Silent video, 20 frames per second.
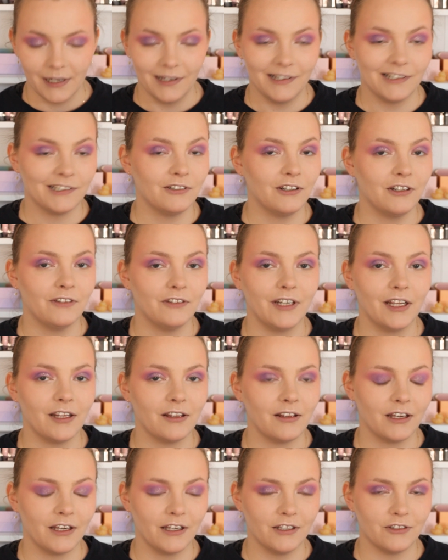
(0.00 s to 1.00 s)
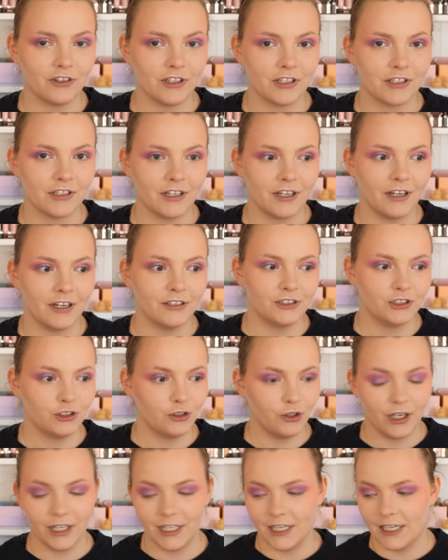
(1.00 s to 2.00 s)
It's not even anything interesting. I just
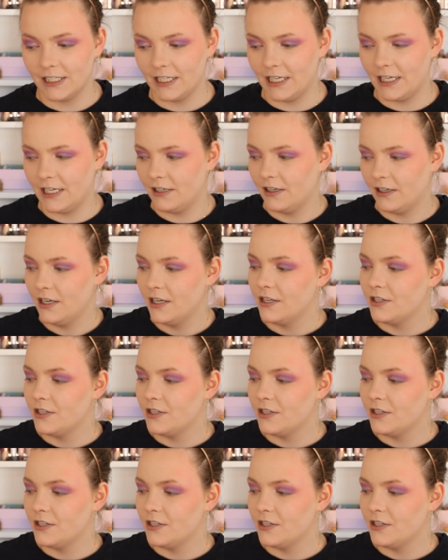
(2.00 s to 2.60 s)
thought I'd add it in.